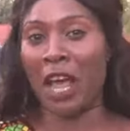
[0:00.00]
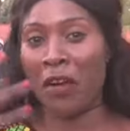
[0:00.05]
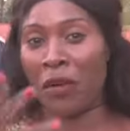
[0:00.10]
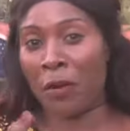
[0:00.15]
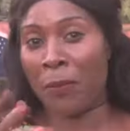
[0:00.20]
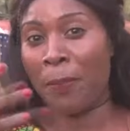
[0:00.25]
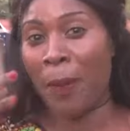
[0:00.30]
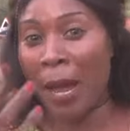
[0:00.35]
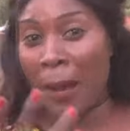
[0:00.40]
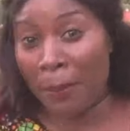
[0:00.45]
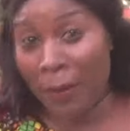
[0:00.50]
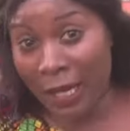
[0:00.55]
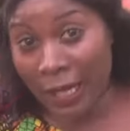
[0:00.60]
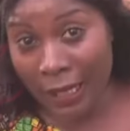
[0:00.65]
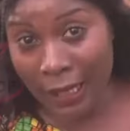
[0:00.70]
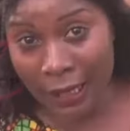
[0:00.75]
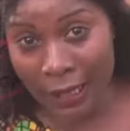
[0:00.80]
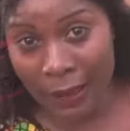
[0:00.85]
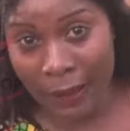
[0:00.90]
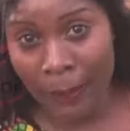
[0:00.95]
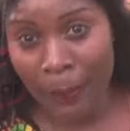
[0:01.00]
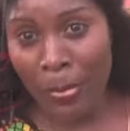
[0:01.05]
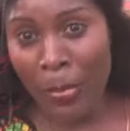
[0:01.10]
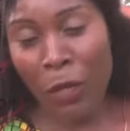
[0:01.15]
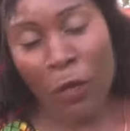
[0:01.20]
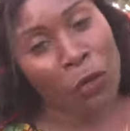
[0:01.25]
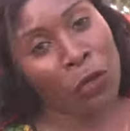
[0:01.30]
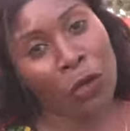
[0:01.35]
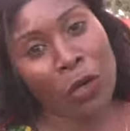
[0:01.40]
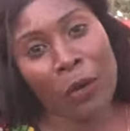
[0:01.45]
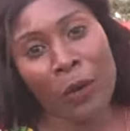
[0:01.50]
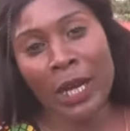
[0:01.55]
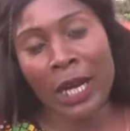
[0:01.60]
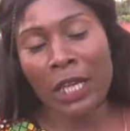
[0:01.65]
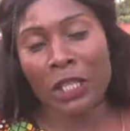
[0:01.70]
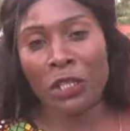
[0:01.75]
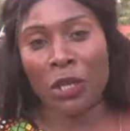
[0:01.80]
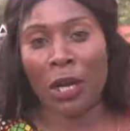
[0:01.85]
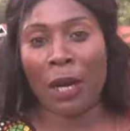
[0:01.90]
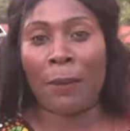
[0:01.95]
Nairobi Republic. You know, when
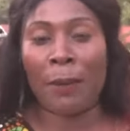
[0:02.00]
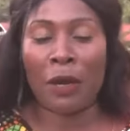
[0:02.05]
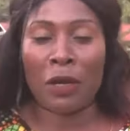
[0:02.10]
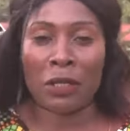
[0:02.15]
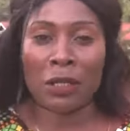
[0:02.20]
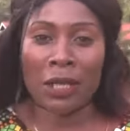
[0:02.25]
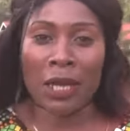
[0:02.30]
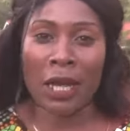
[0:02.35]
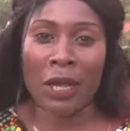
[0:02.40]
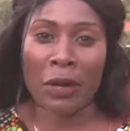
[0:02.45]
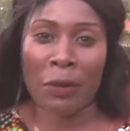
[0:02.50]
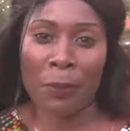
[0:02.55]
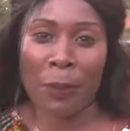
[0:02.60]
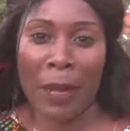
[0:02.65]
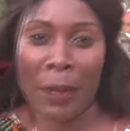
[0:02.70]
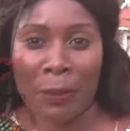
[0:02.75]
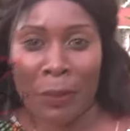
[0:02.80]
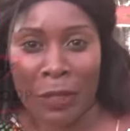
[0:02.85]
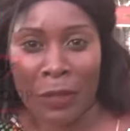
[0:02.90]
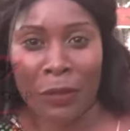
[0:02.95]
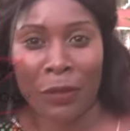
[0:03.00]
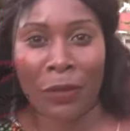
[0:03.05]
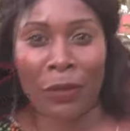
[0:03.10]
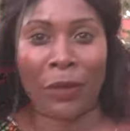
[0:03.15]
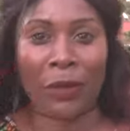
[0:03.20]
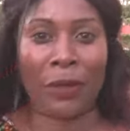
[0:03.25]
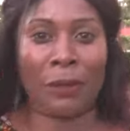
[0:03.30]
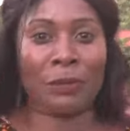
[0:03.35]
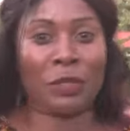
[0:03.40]
I talk about Nairobi Republic, you know,